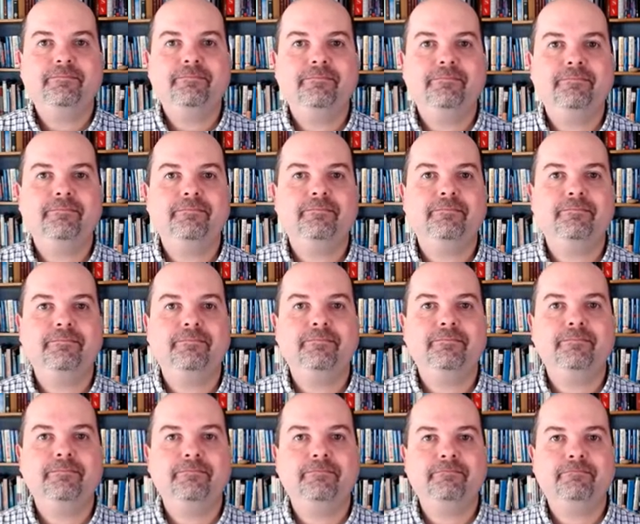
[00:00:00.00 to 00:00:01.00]

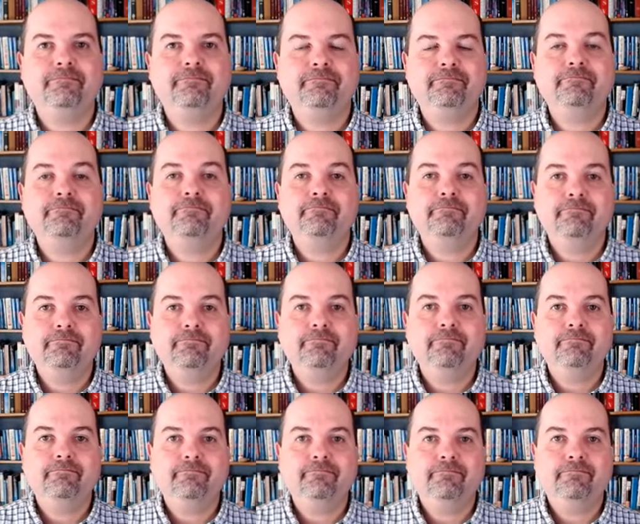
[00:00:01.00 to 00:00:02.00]

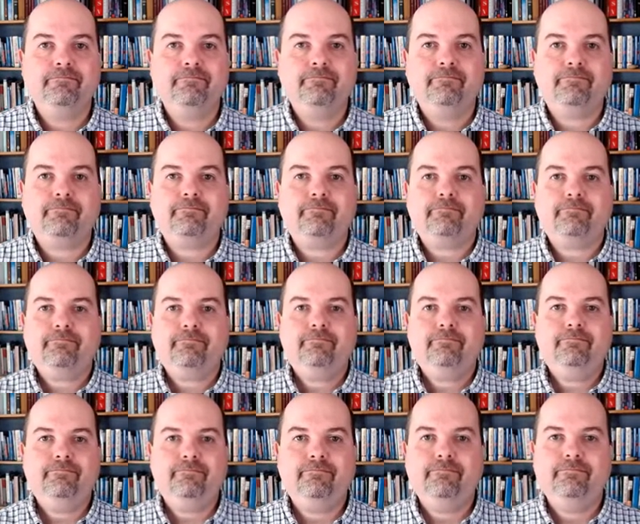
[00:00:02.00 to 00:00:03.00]

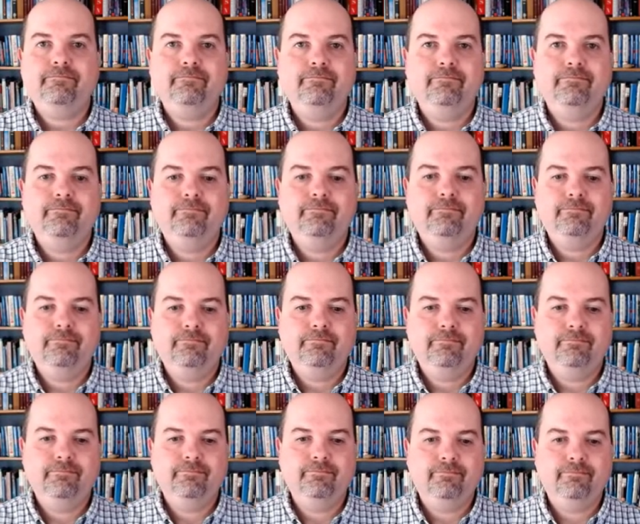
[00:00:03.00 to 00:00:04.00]

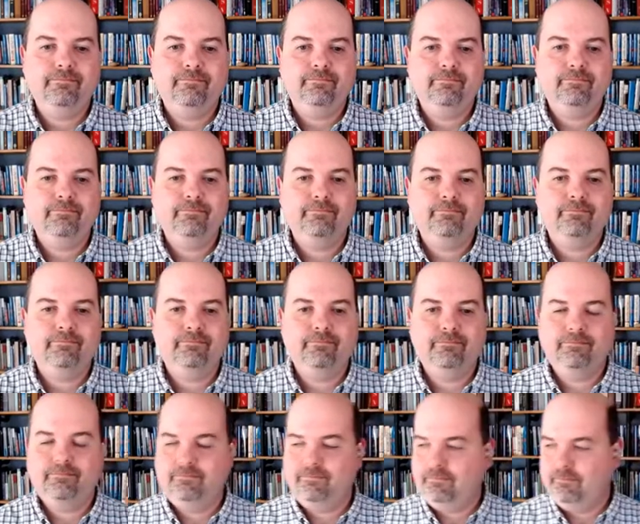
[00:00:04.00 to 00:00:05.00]

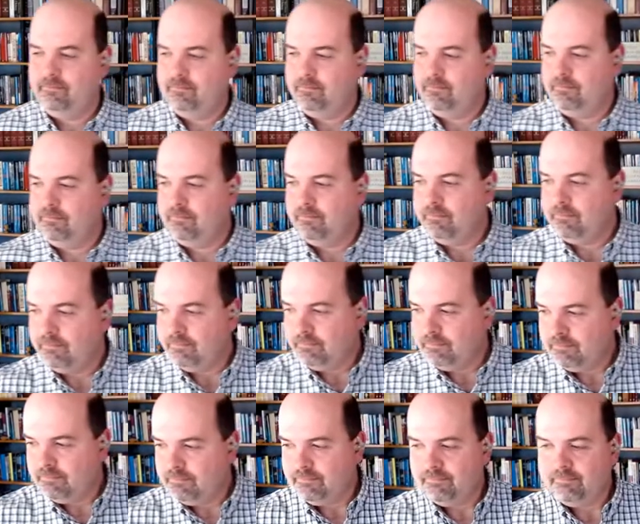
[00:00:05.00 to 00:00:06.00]

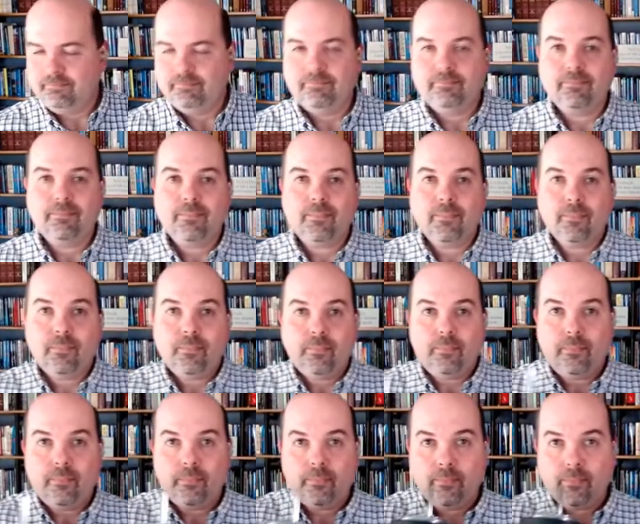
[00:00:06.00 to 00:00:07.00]

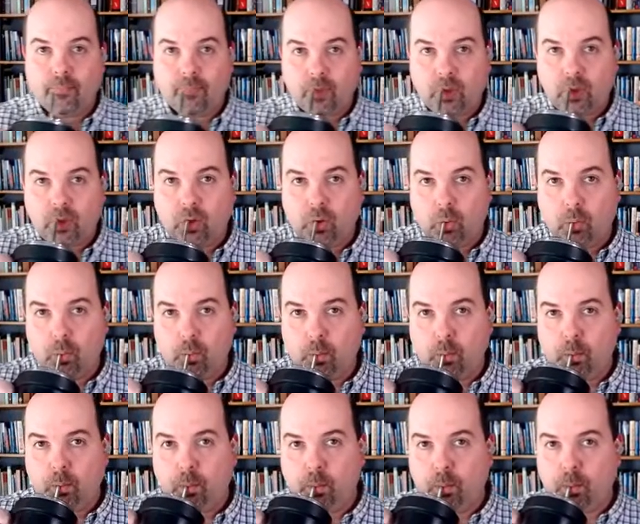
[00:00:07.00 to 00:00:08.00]
The person shown says nothing.